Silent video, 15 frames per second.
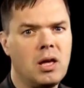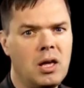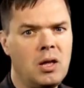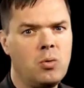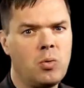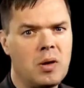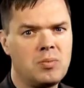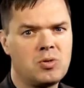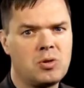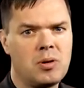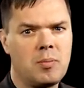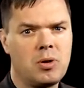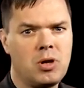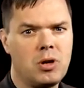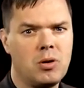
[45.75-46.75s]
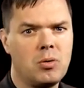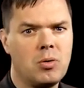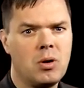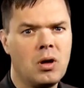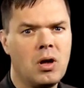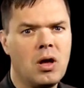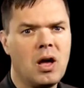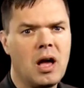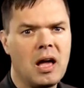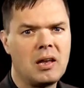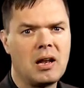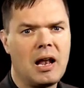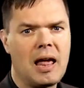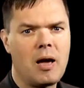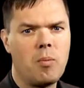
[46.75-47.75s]
in WebSphere MQ
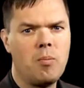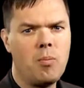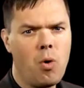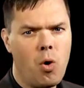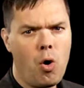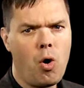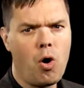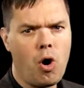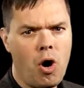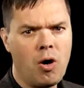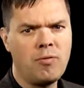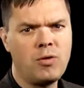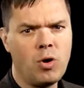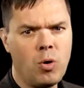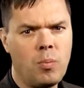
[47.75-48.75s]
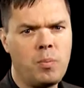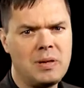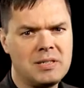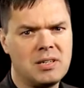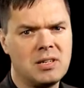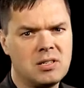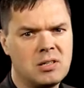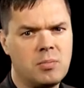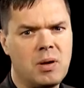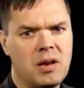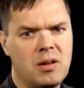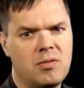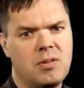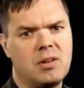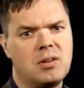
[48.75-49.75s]
and allow more of your business to
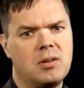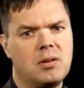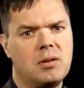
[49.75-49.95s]
benefit.